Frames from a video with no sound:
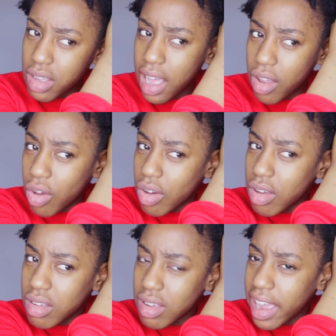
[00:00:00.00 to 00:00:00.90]
how
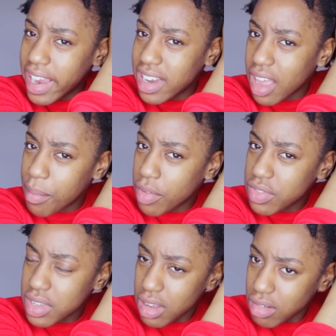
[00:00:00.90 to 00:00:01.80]
long? 8-9
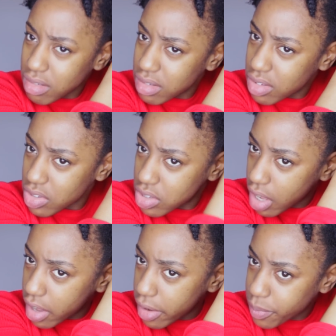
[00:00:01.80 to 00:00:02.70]
months now?
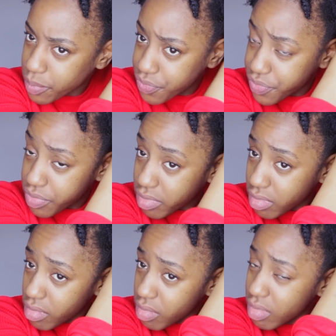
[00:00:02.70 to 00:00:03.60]
So,
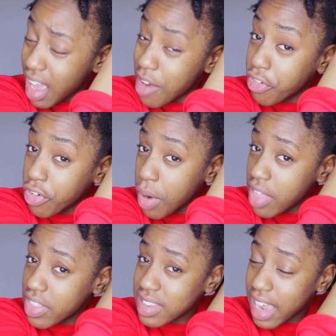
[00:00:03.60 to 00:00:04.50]
and
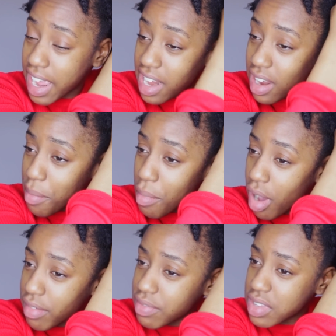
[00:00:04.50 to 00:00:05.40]
throughout this 8-9
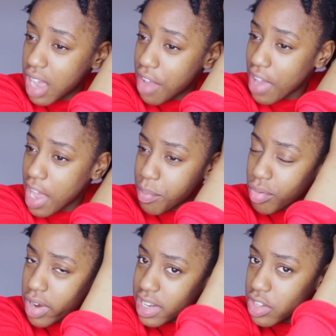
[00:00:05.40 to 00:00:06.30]
months, I've had
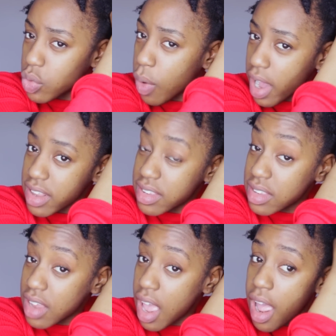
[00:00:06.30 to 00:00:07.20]
braids
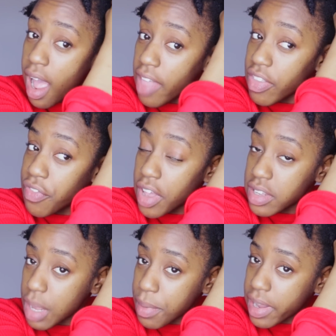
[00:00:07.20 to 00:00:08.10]
twice. And the
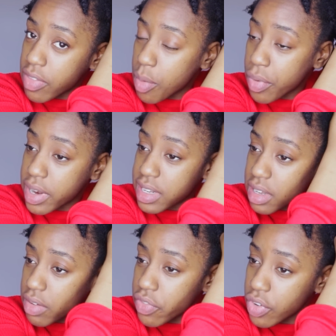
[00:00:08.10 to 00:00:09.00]
first time I kept the braids
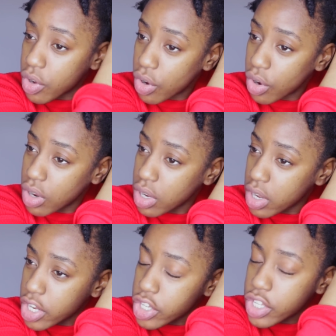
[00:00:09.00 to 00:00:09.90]
in for
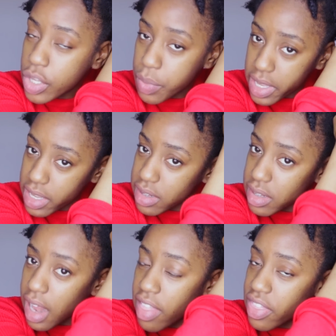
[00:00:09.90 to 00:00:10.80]
2
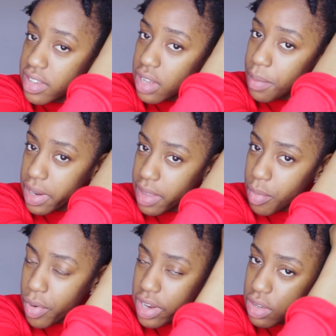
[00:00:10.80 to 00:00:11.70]
weeks, and this time I
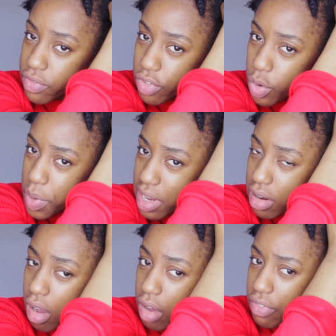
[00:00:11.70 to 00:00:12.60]
kept the braids in for a week
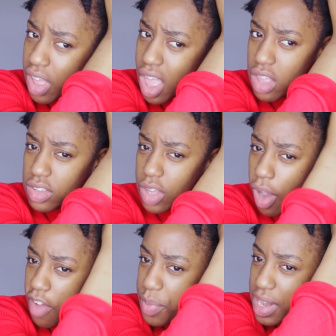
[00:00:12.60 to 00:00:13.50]
and a half. So
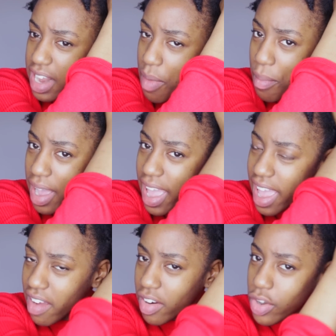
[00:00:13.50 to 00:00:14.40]
I've been in my
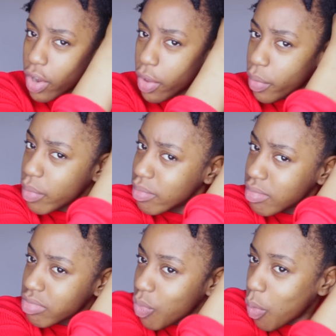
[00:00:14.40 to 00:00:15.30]
hair, I know
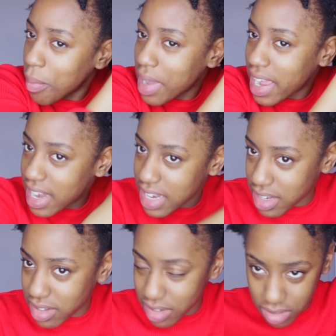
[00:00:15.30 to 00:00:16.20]
what my hair
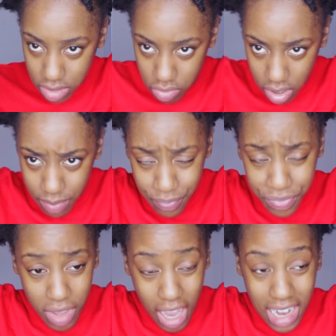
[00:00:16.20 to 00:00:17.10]
needs, etc.
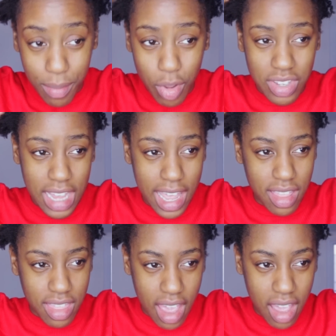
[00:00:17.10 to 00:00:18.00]
And I'm not
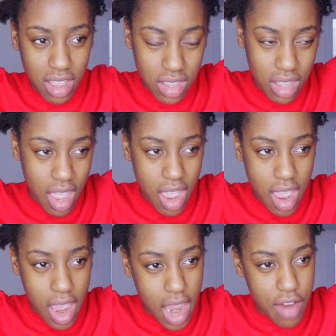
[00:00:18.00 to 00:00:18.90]
saying that
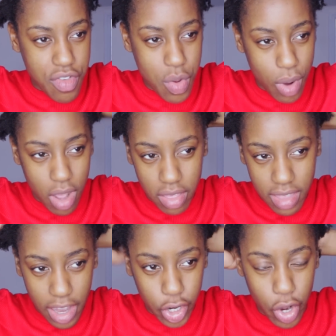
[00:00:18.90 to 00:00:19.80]
everyone
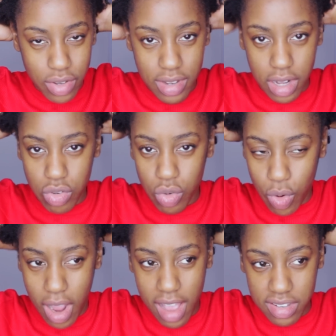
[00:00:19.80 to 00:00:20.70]
that goes
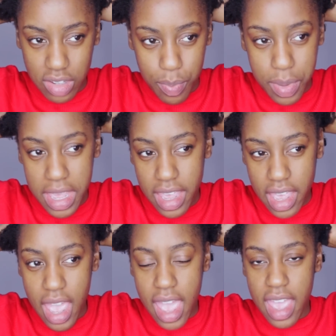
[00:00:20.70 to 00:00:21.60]
natural has to
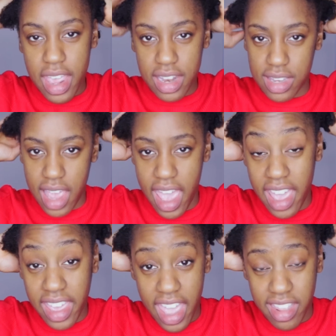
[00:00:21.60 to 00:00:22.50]
be into
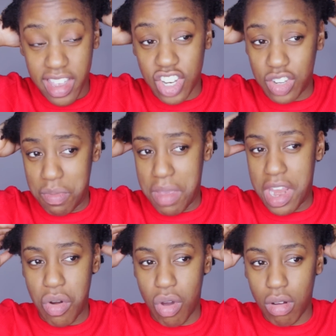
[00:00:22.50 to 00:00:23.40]
hair care, they just
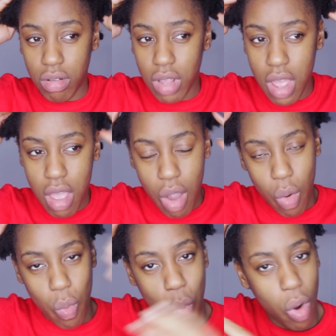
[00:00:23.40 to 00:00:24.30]
may not
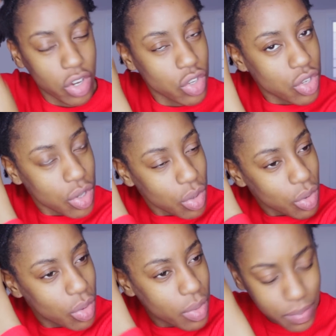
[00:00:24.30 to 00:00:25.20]
want
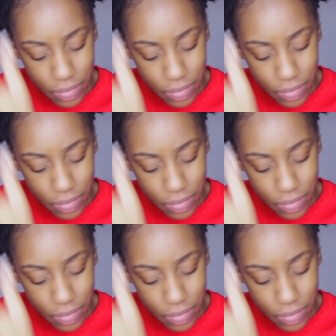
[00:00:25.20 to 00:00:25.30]
to